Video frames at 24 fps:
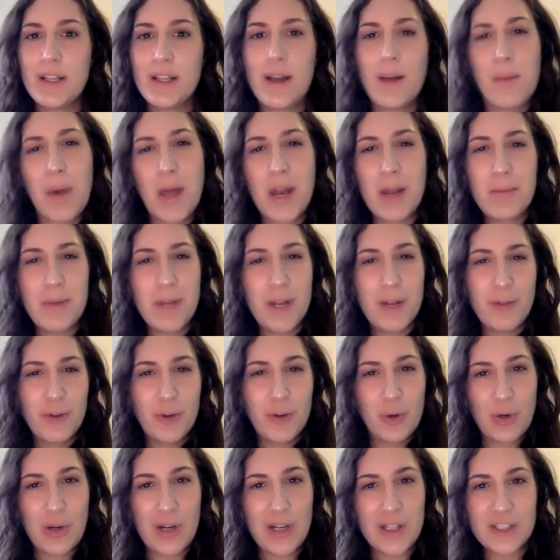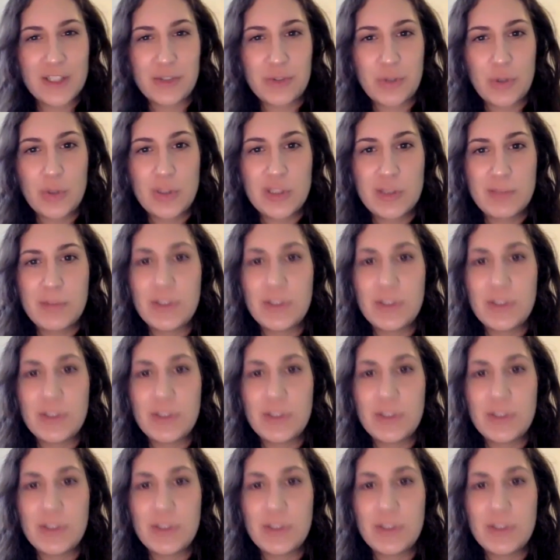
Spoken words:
I'm at a bit of a crossroads